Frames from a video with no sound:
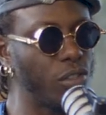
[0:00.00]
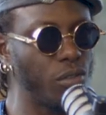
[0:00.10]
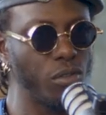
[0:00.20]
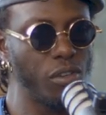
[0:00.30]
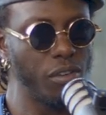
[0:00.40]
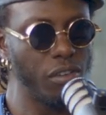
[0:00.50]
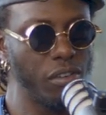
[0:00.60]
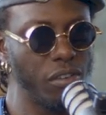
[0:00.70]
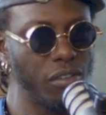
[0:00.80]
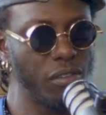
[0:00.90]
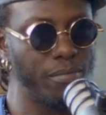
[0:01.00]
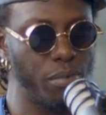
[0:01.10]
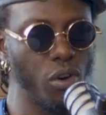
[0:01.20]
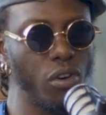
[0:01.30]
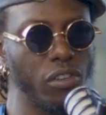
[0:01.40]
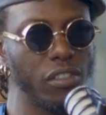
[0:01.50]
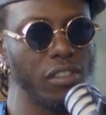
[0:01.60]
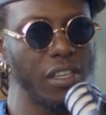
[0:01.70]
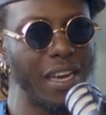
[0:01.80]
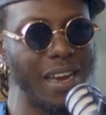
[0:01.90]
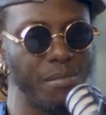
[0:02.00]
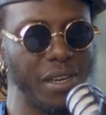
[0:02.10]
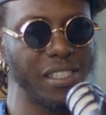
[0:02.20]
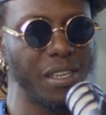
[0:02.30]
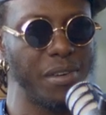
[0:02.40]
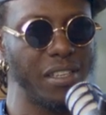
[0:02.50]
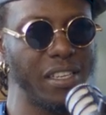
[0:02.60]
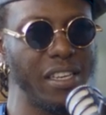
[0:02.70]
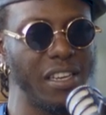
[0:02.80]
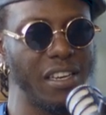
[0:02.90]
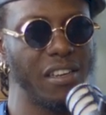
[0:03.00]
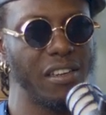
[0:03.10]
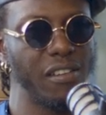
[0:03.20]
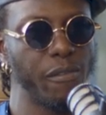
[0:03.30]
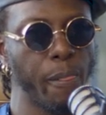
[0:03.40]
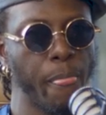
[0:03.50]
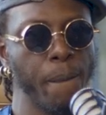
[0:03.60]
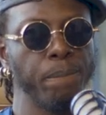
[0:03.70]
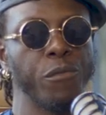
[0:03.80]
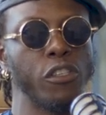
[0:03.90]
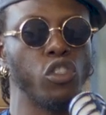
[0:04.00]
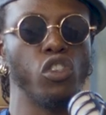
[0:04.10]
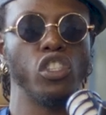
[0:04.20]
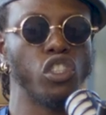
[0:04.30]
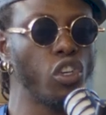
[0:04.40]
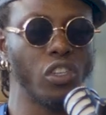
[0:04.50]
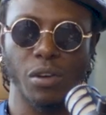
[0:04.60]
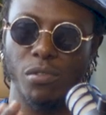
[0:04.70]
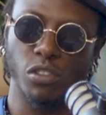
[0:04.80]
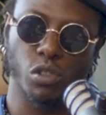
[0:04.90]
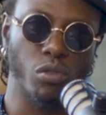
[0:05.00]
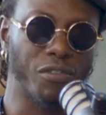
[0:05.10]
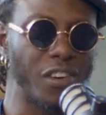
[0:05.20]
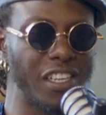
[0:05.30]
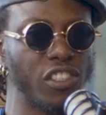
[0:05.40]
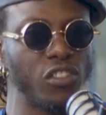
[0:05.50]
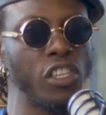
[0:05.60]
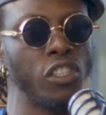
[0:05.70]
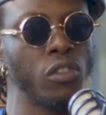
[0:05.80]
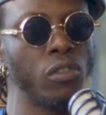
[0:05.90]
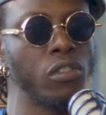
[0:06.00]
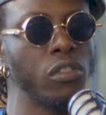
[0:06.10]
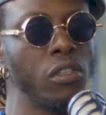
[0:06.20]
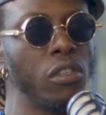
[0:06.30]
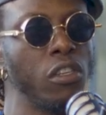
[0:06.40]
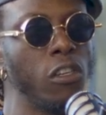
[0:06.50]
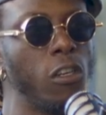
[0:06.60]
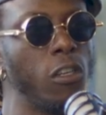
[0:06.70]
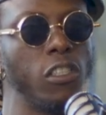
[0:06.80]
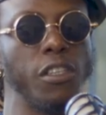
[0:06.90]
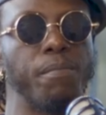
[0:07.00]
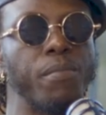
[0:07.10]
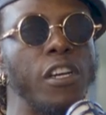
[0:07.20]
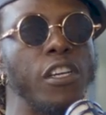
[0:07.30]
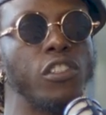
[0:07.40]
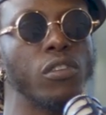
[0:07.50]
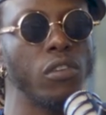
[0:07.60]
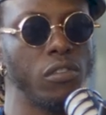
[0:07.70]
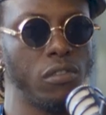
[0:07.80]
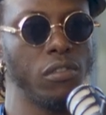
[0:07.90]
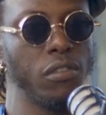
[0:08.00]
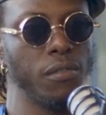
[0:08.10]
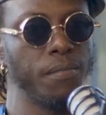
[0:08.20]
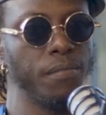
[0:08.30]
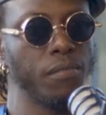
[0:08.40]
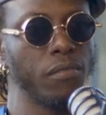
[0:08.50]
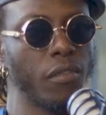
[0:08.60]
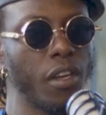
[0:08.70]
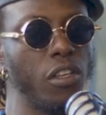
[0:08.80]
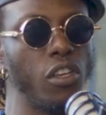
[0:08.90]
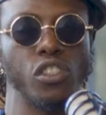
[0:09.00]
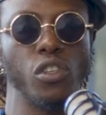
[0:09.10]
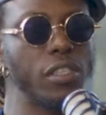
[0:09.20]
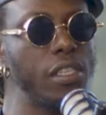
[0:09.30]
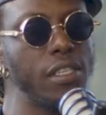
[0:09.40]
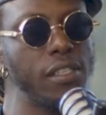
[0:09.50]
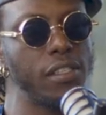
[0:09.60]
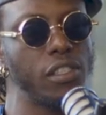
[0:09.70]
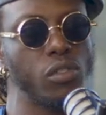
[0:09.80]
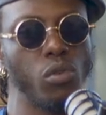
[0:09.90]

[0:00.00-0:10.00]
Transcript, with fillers: to born Ambassador Mandela. So in short, I went through frustrations, depression. You know, it's not easy